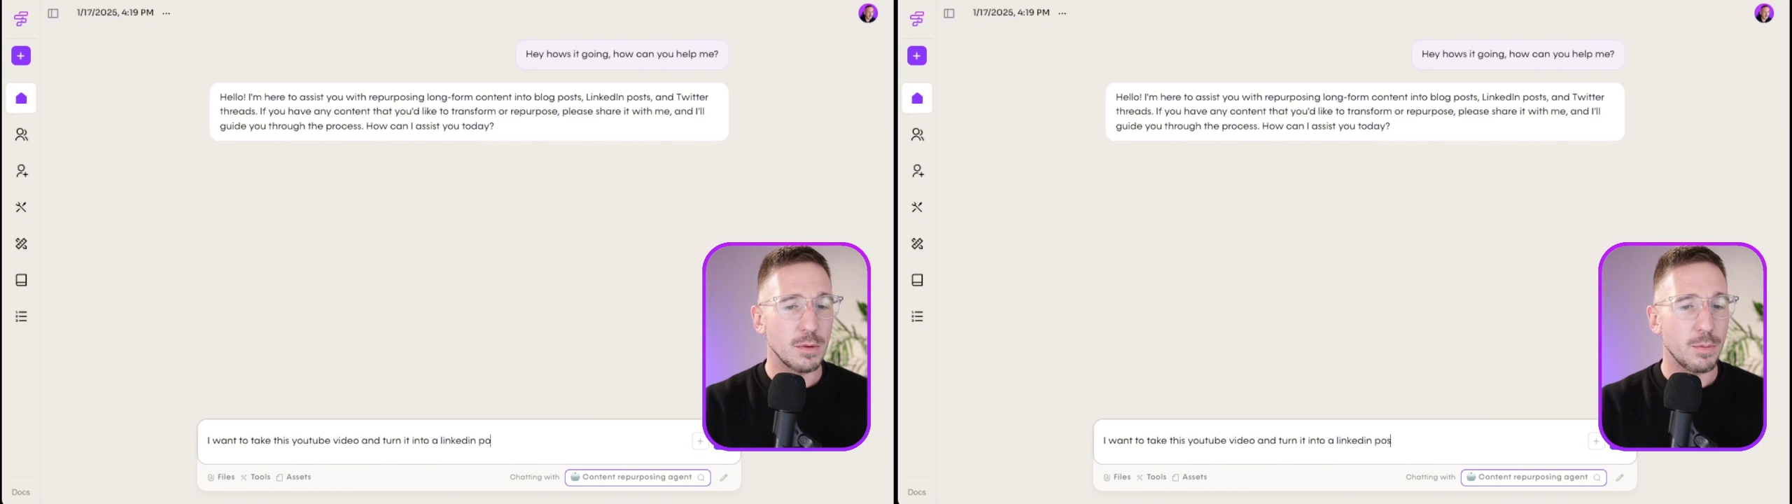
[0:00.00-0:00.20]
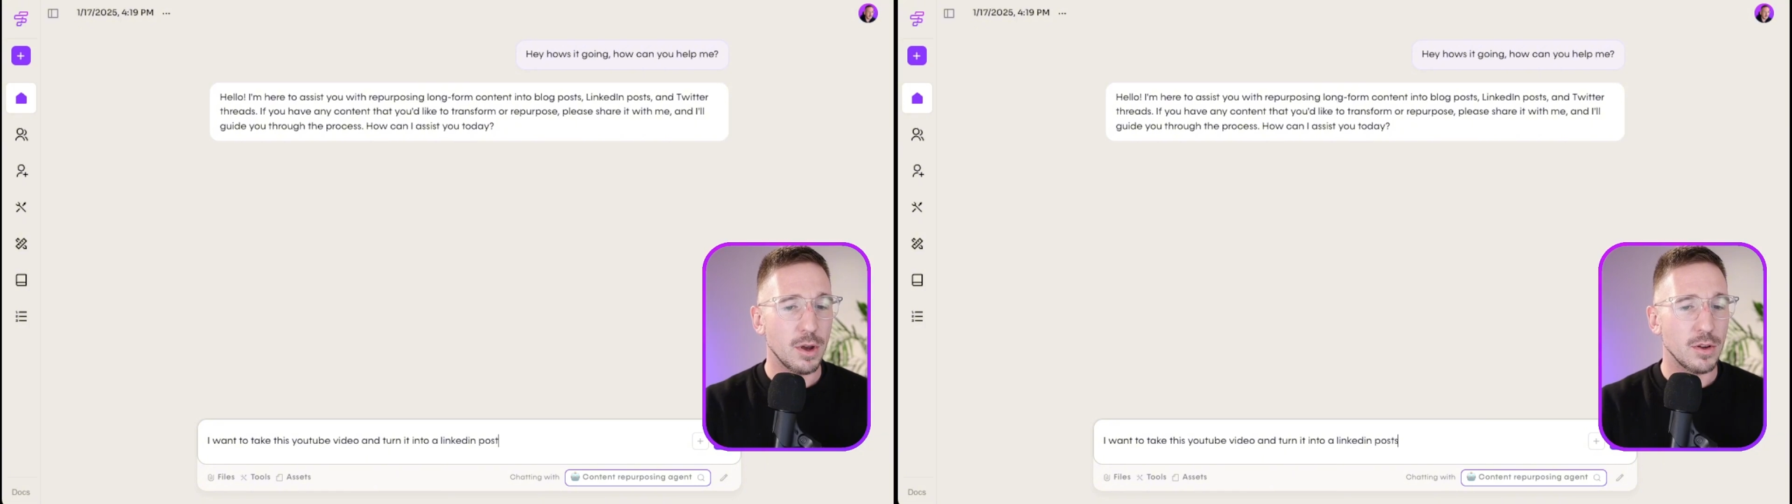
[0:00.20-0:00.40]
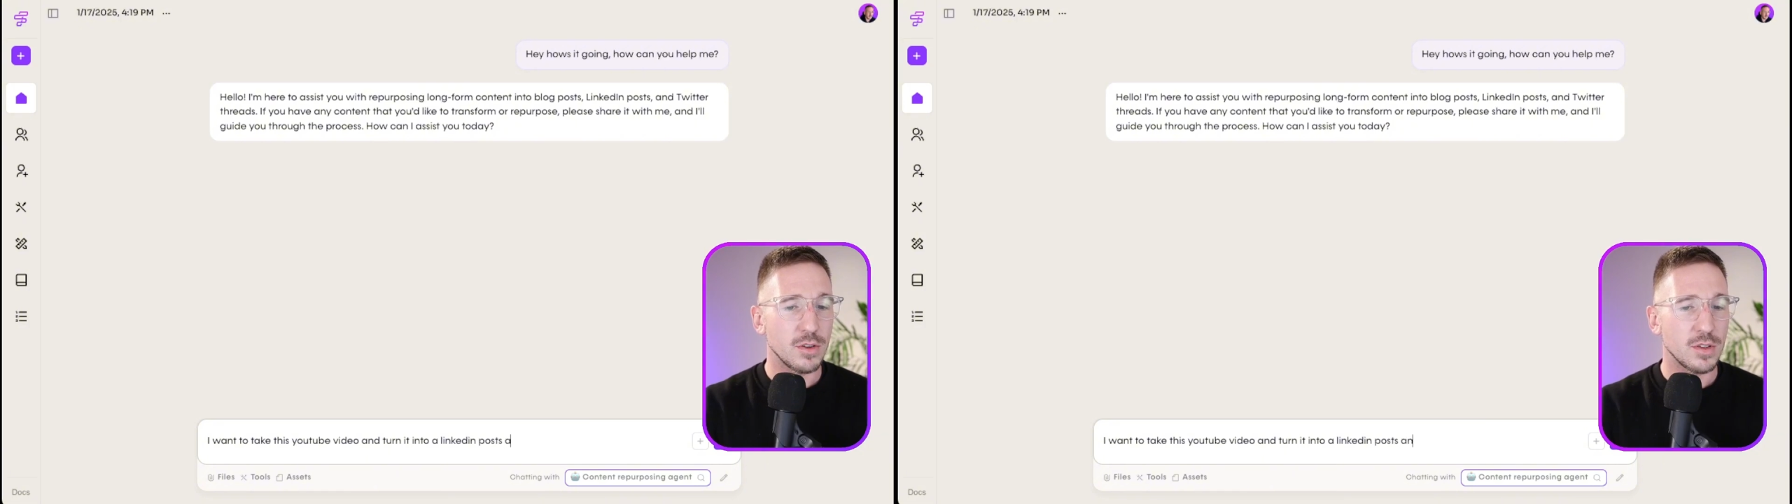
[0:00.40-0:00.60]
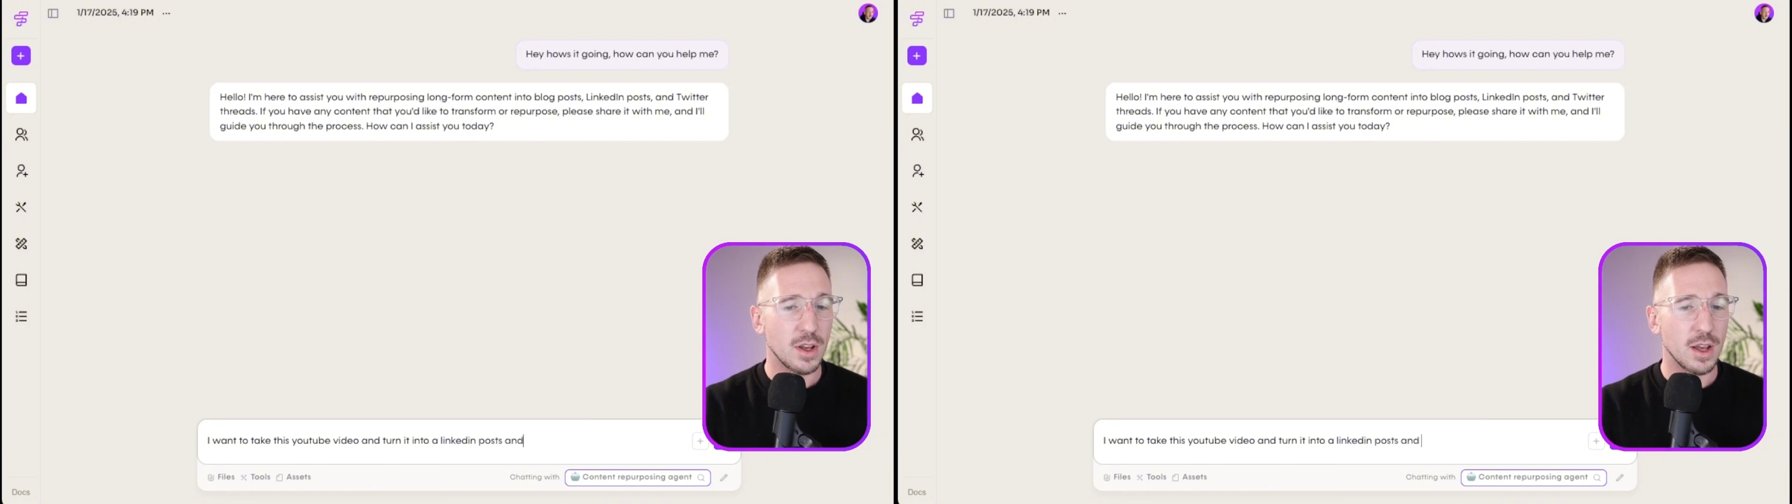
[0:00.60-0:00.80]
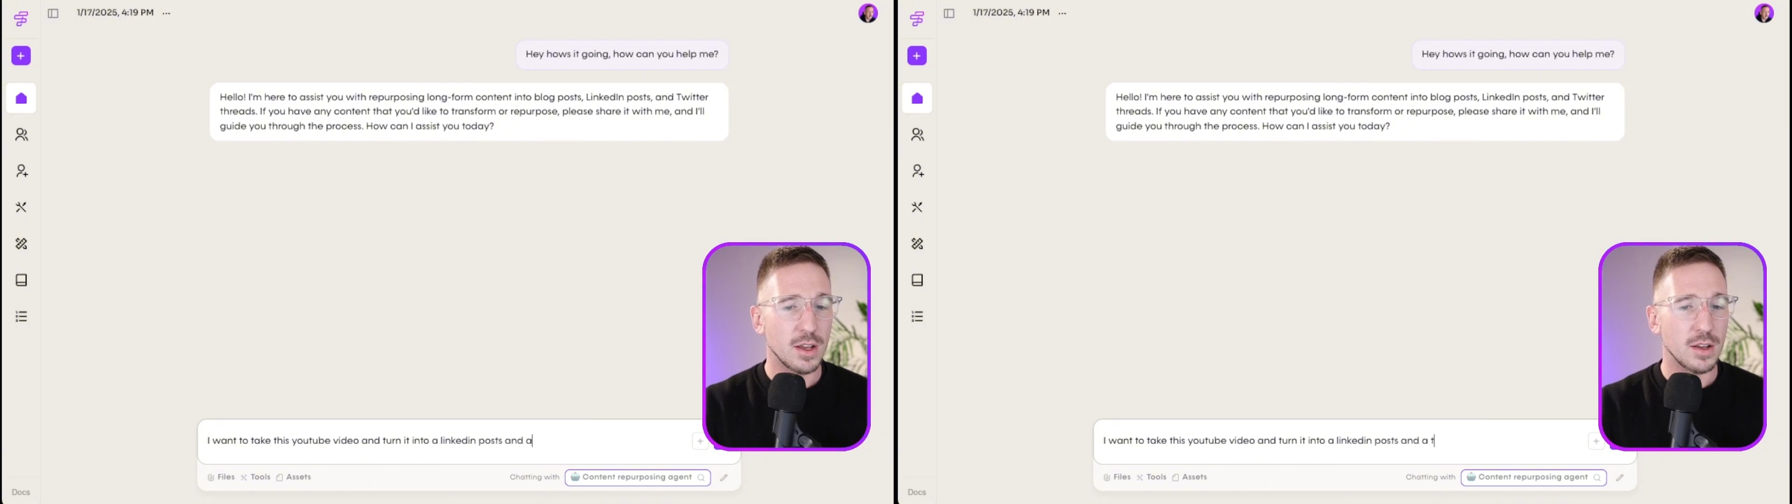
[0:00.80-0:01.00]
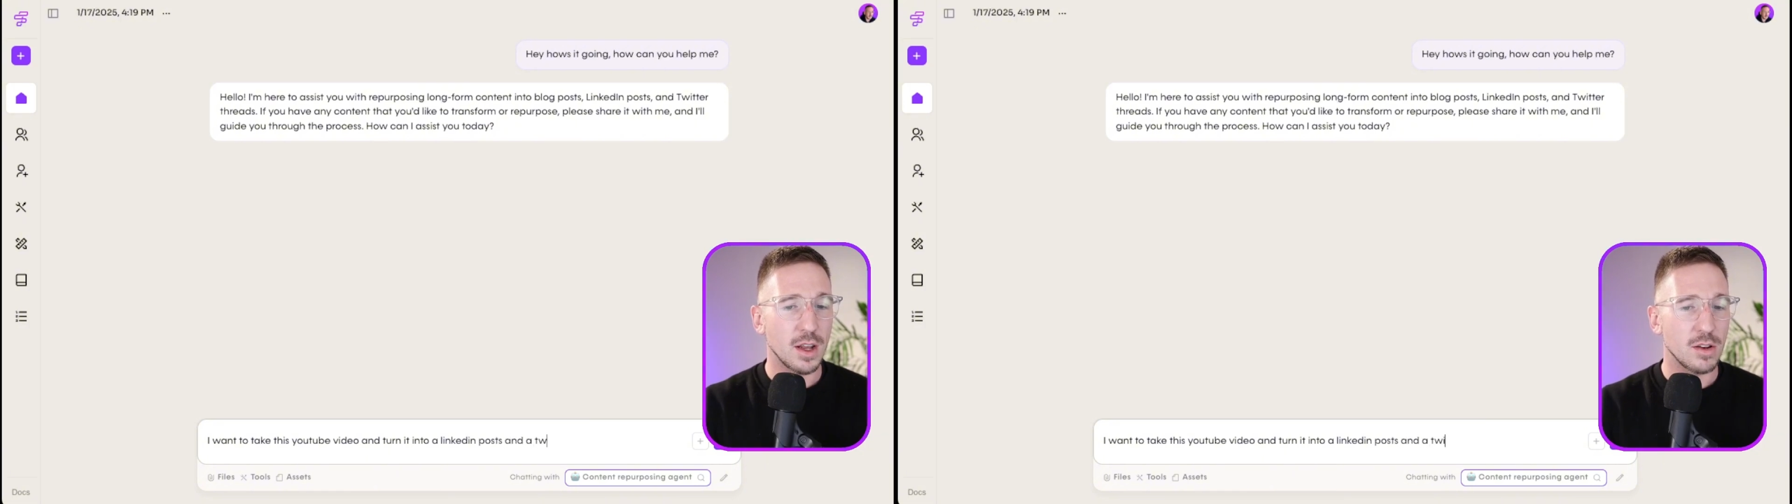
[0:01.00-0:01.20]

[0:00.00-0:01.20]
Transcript: posts and a